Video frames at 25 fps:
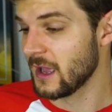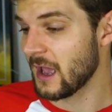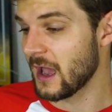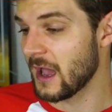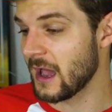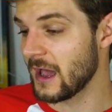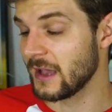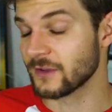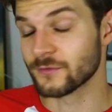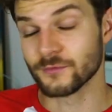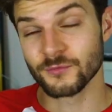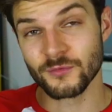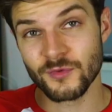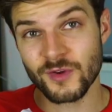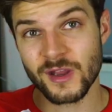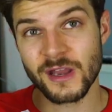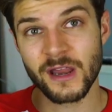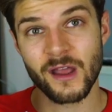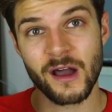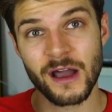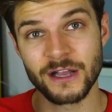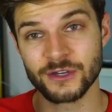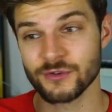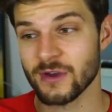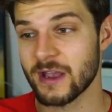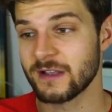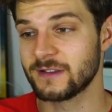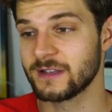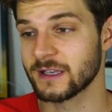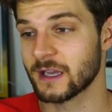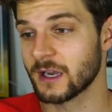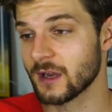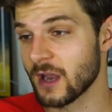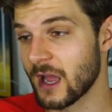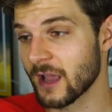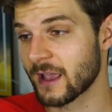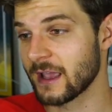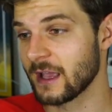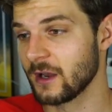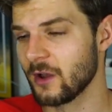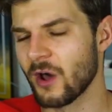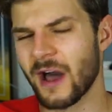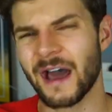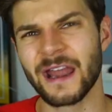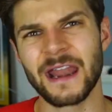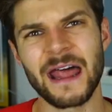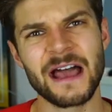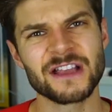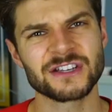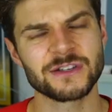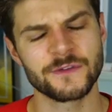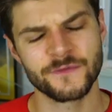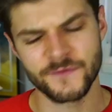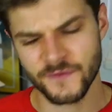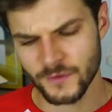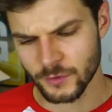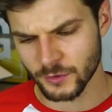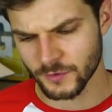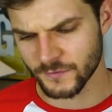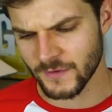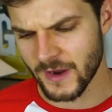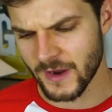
It's really hydrating, I like it a lot. And it actually feels